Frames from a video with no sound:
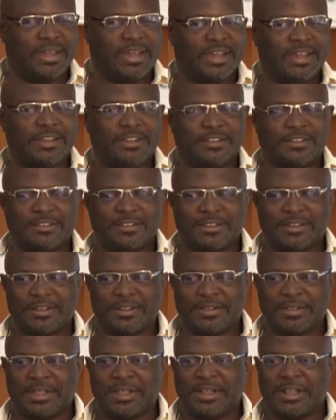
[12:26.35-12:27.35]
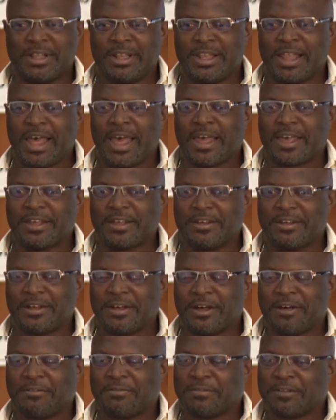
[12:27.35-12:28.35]
is the lack
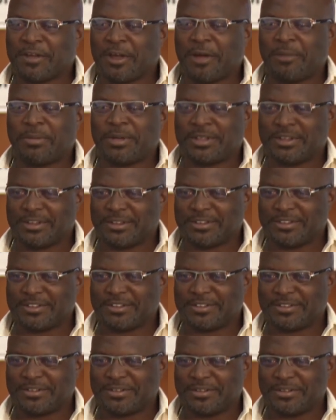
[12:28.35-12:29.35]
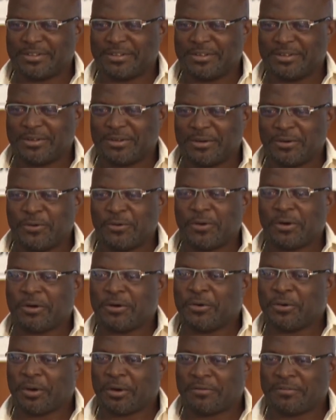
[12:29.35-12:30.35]
of carpenters
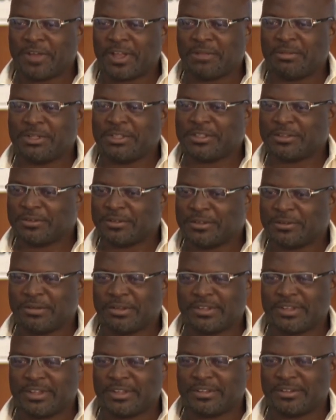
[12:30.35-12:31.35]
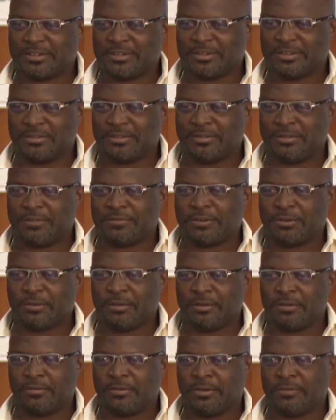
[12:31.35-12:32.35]
who are available to assist with
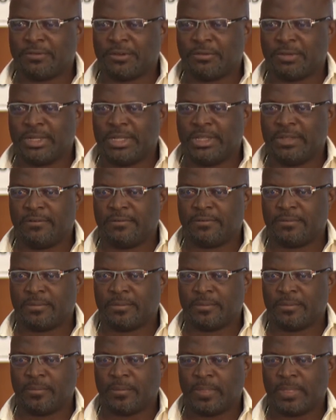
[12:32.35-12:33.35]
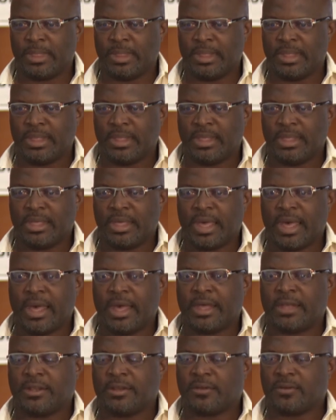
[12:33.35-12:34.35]
the relief.
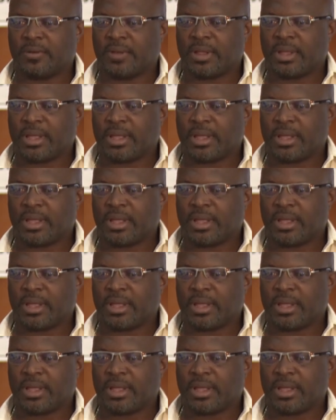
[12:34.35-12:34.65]
And